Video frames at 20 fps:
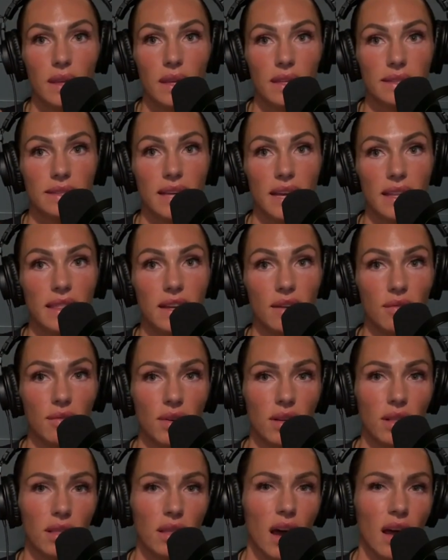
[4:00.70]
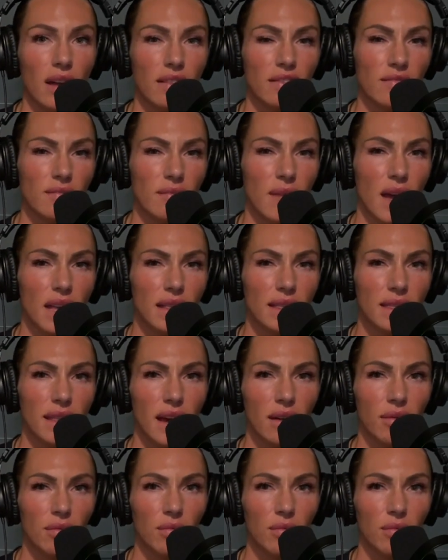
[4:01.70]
is that there were a lot of men that